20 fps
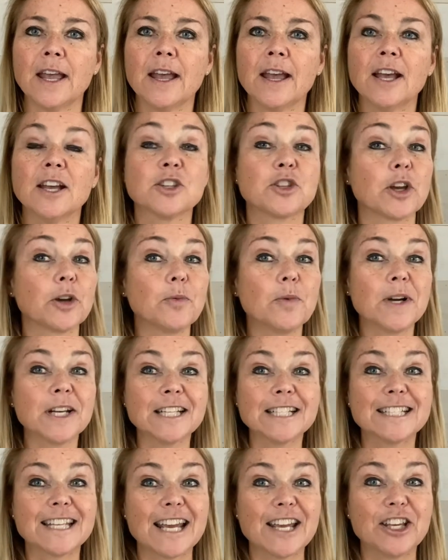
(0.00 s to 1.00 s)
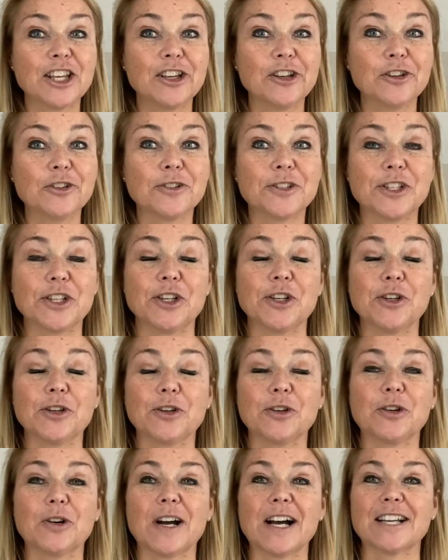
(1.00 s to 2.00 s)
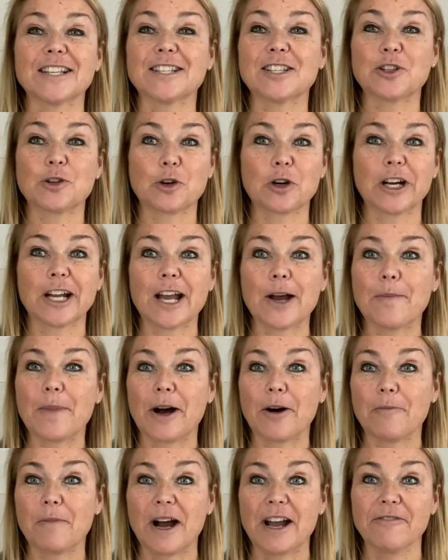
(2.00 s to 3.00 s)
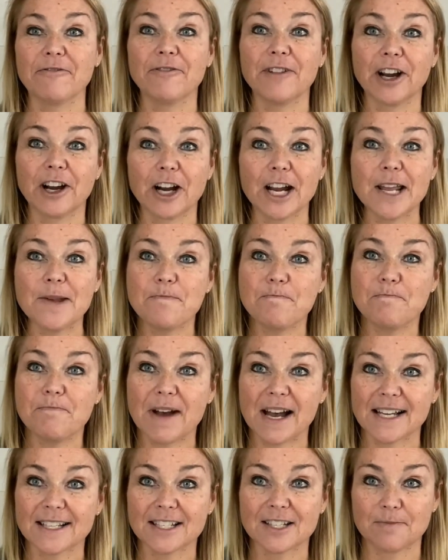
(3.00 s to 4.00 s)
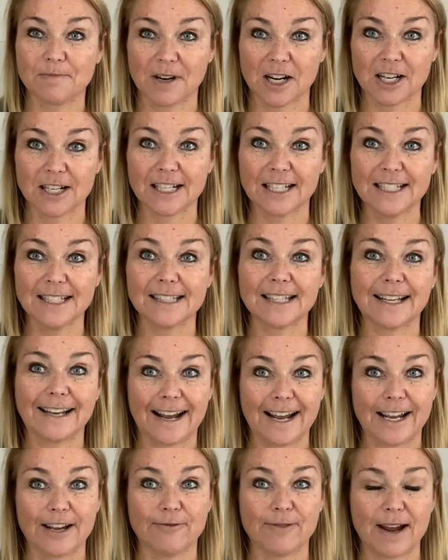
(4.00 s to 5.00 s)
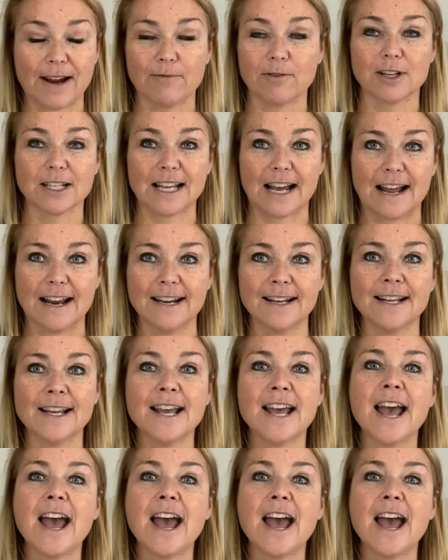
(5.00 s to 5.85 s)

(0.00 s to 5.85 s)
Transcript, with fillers: So I want to take you to a story about my very best market that I have ever done.